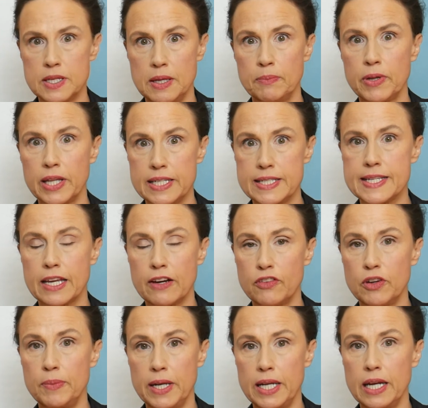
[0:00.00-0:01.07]
and pleasing
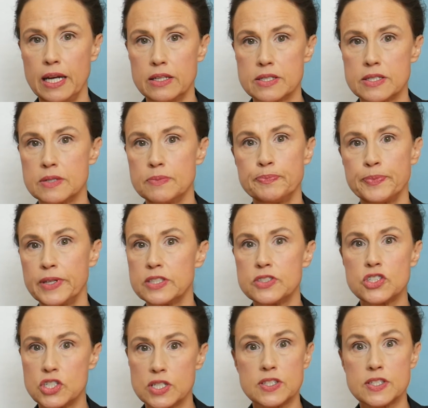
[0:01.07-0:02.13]
everybody else.
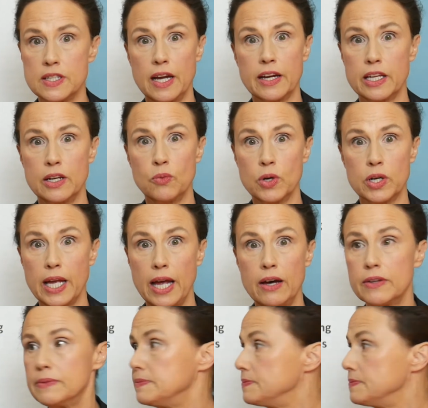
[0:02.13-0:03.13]
It's just not going to work out.